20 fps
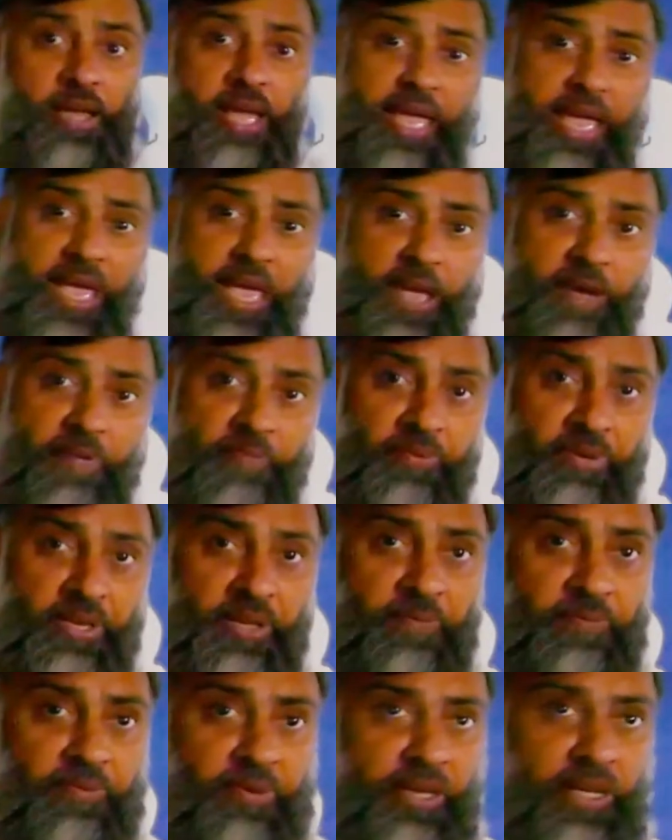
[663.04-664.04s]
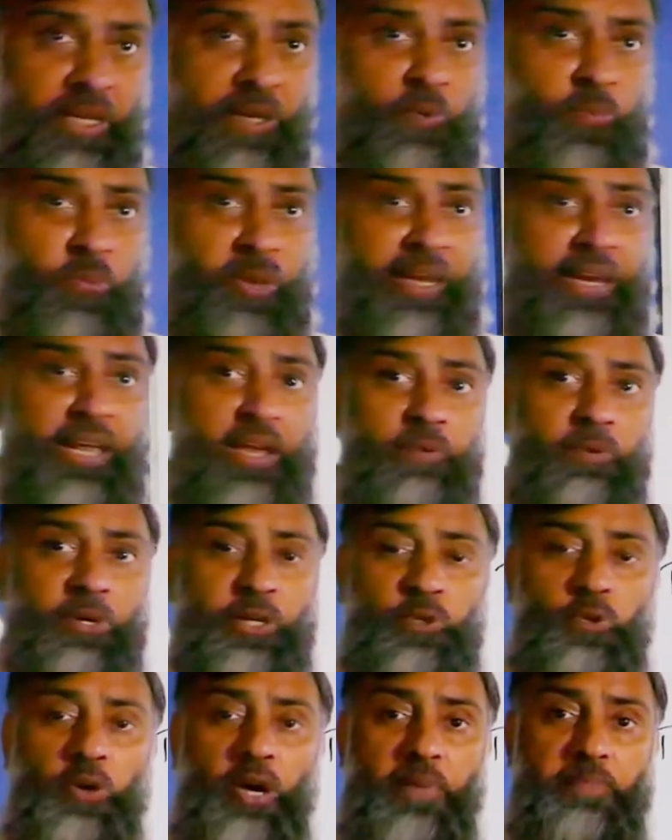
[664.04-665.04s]
Everywhere,
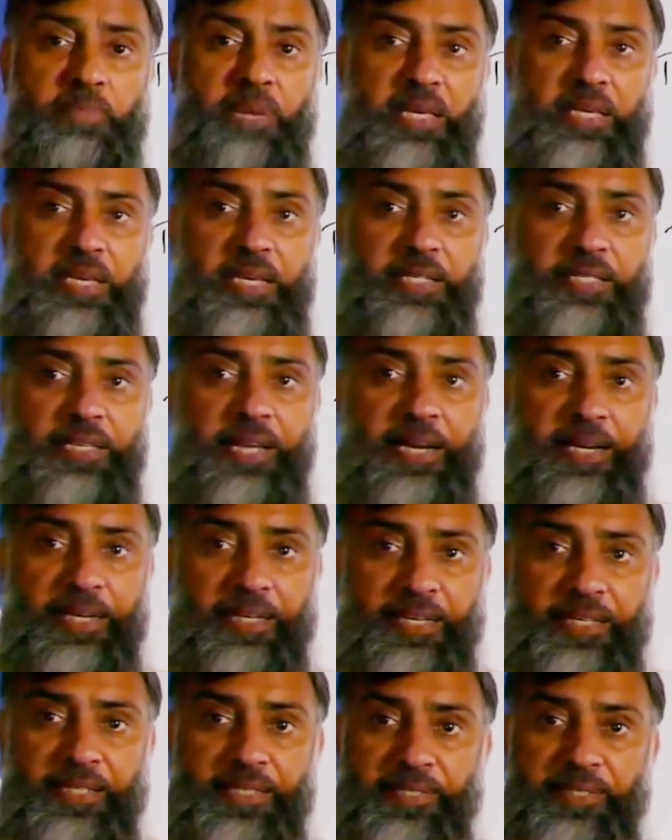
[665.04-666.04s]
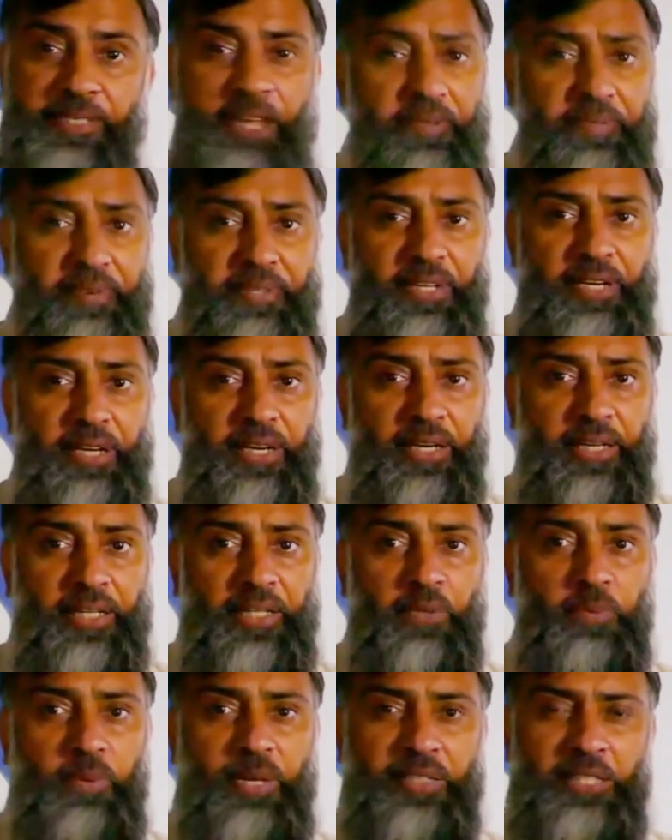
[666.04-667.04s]
whenever you are making sentence,
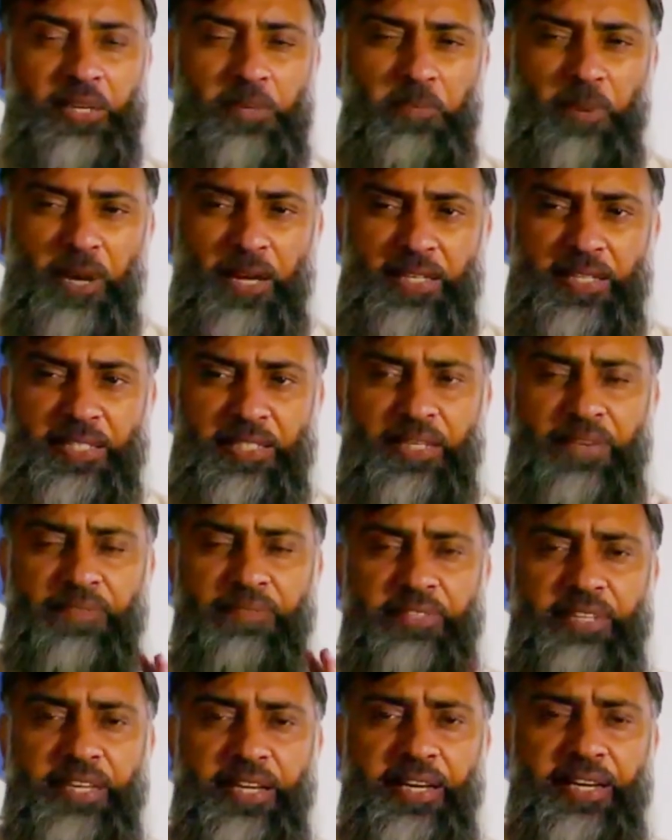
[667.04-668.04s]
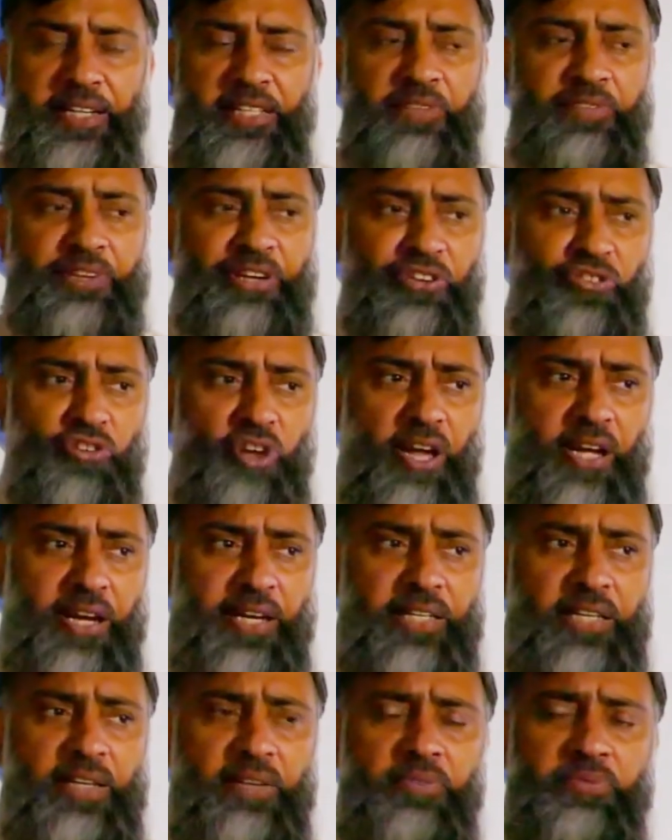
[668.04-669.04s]
definitely whether positive, negative,
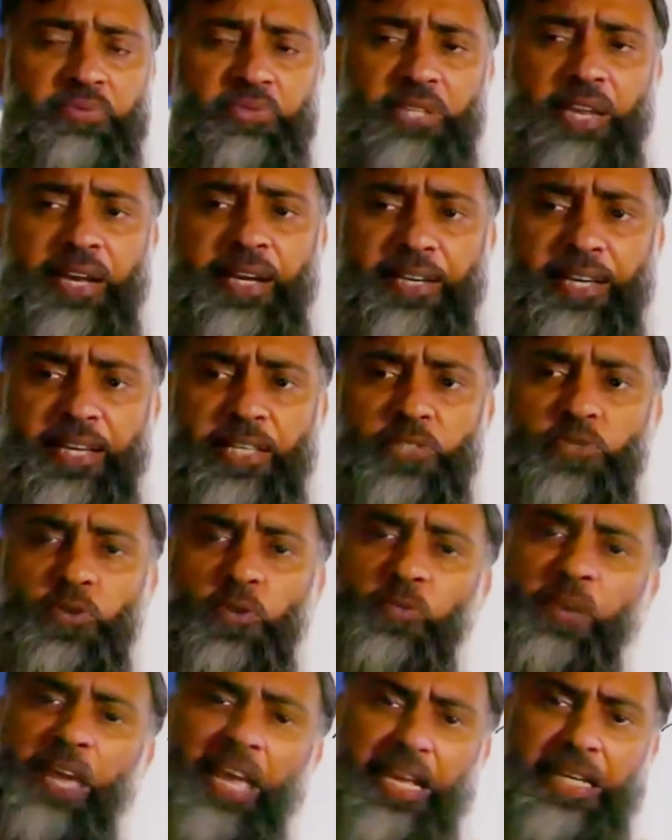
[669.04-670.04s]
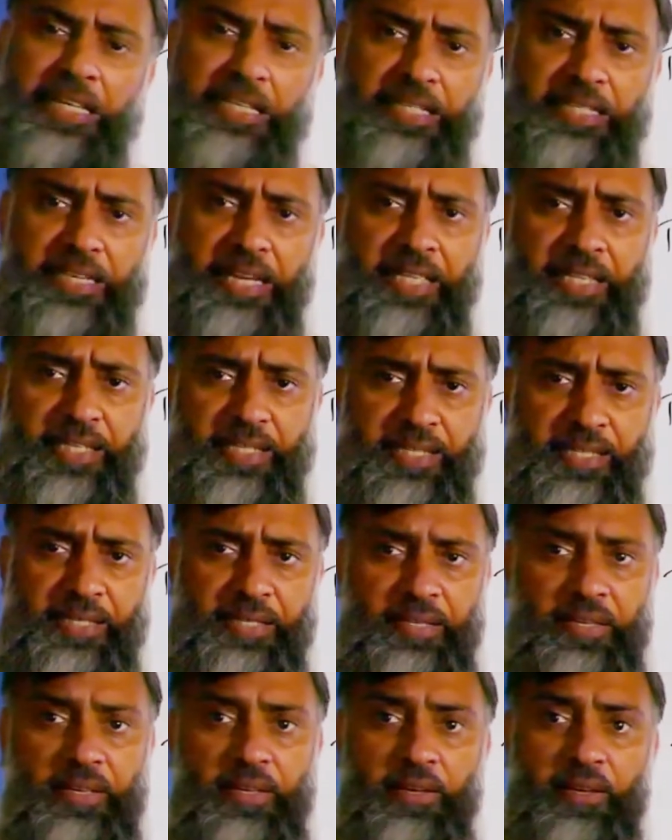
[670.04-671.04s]
interrogative, sentence of any
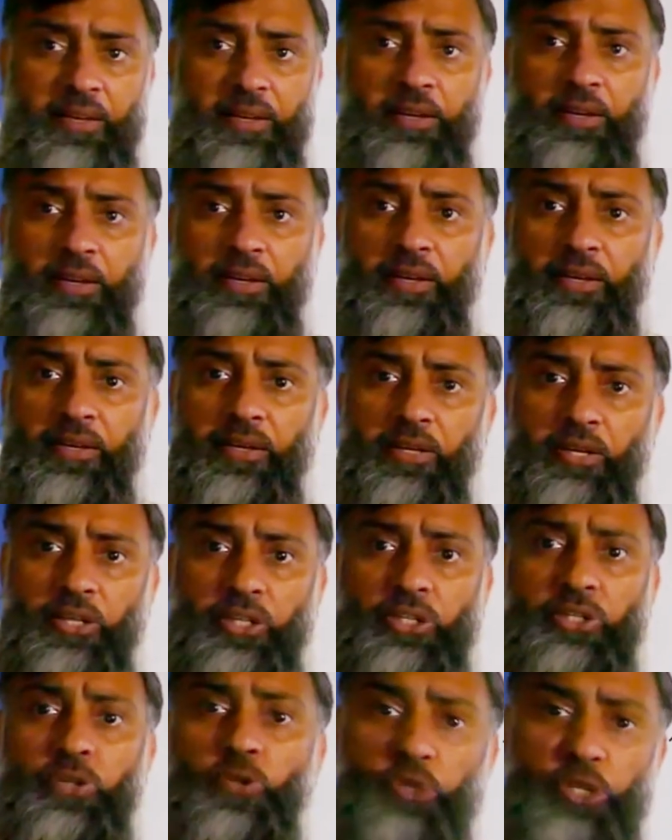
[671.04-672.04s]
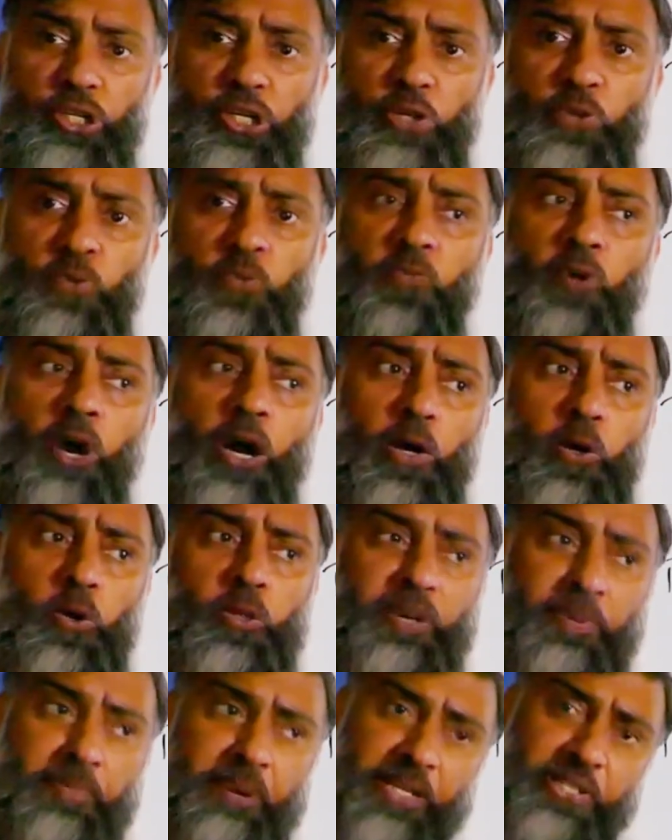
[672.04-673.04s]
tense, you need to follow
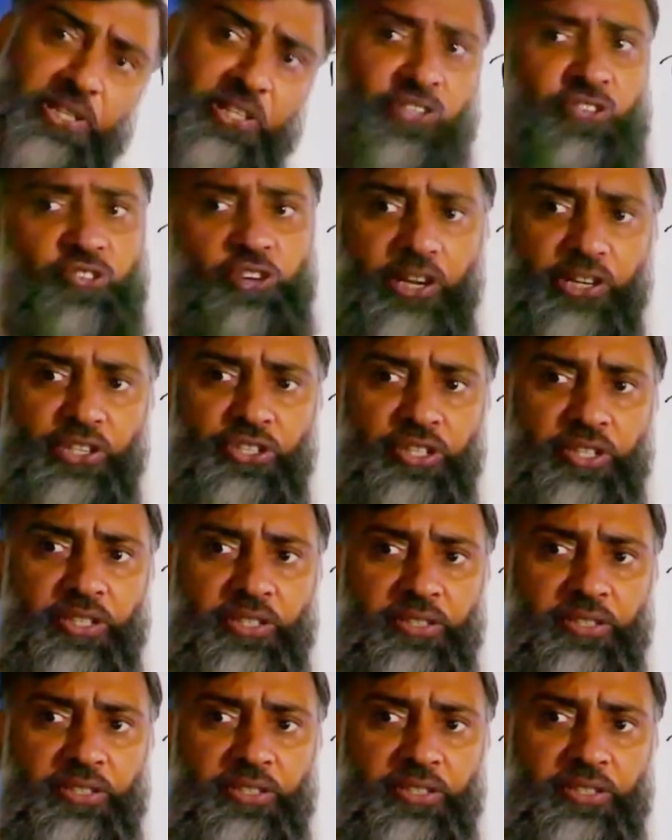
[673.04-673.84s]
the basic structure.